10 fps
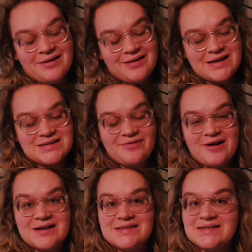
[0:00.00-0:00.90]
as
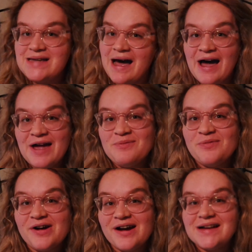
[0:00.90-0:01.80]
far as time
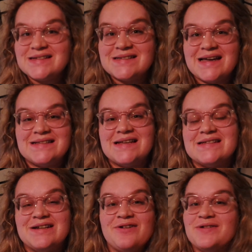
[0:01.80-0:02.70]
works, it
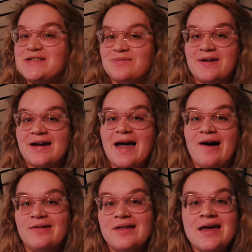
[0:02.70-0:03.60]
doesn't always work
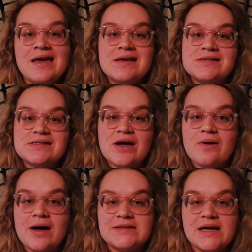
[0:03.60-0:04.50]
out. So
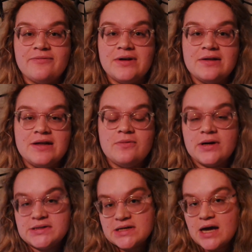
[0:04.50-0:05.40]
I definitely
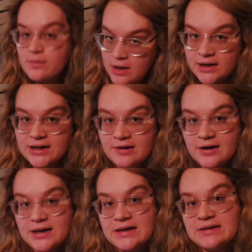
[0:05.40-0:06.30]
wanted to come on here
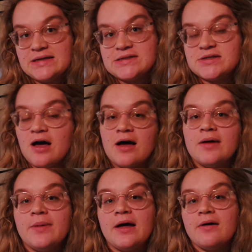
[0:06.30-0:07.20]
and at least talk
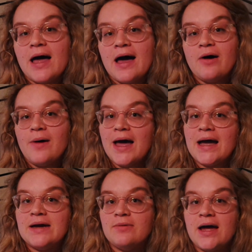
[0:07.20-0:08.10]
about how
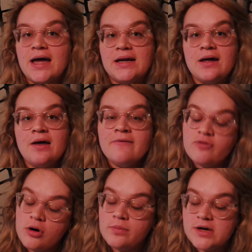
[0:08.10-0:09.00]
I read
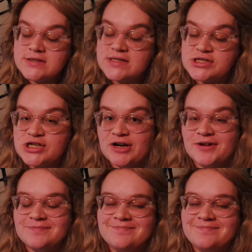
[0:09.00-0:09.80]
4 books this year.